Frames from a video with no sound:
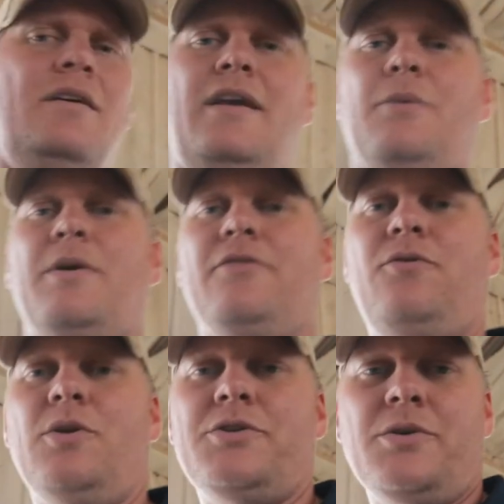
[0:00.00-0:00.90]
Yeah, we've got
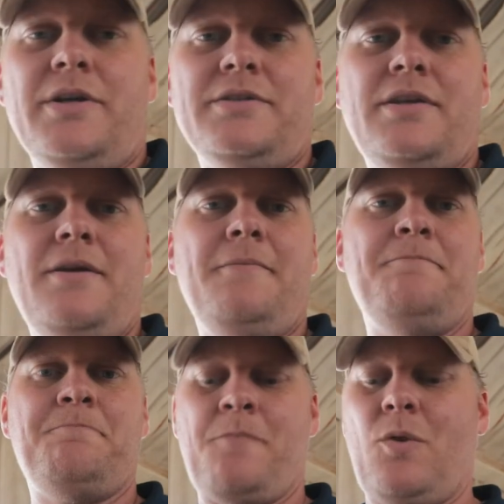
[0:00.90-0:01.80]
four joints.
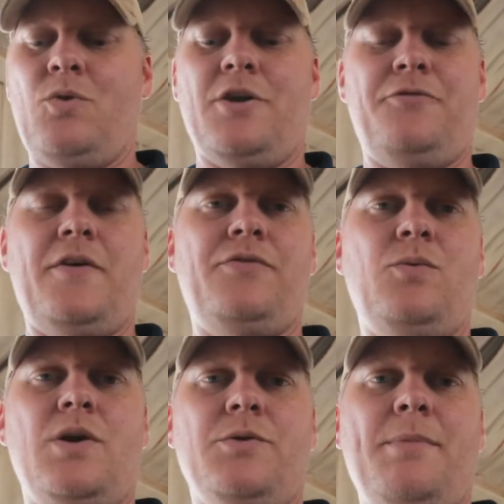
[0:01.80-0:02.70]
We're on our fifth
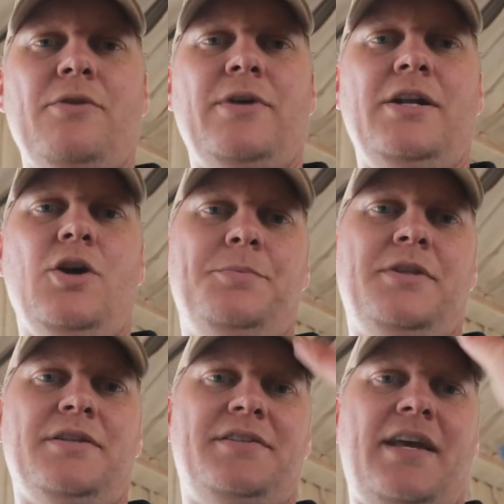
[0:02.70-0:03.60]
one. We're about ready to go up
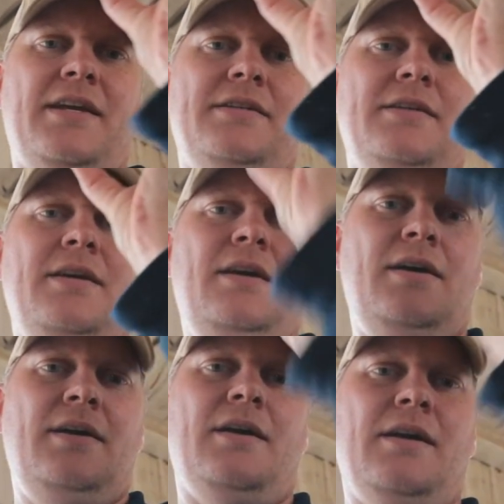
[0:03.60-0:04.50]
to the second
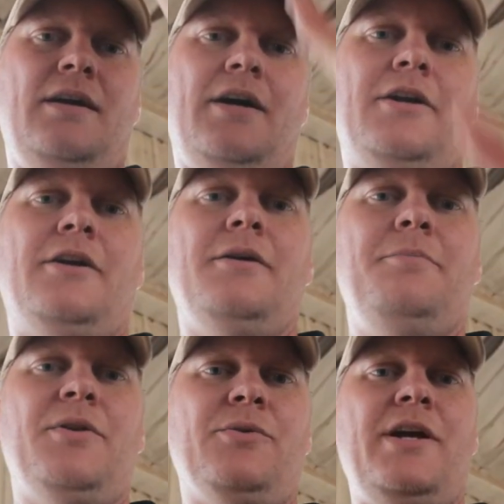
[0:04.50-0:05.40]
gutter,
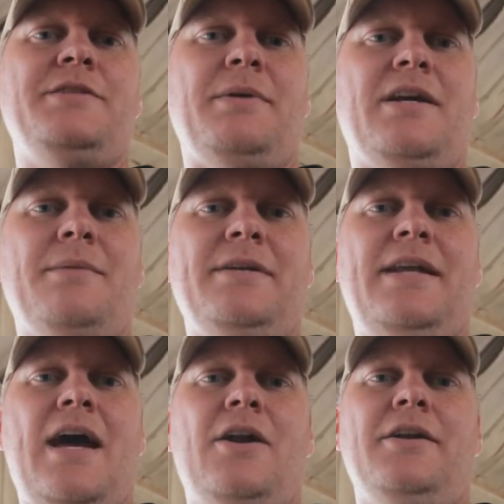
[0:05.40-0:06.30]
but the rain's been coming
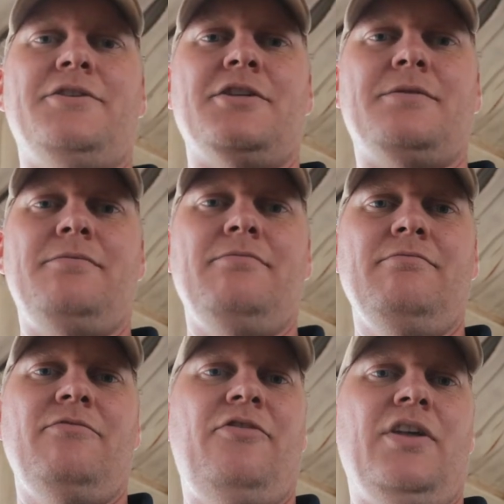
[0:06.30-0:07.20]
down and it's just
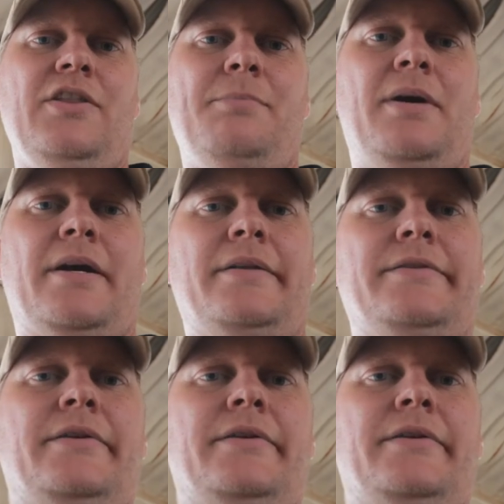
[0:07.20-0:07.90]
filling the buckets.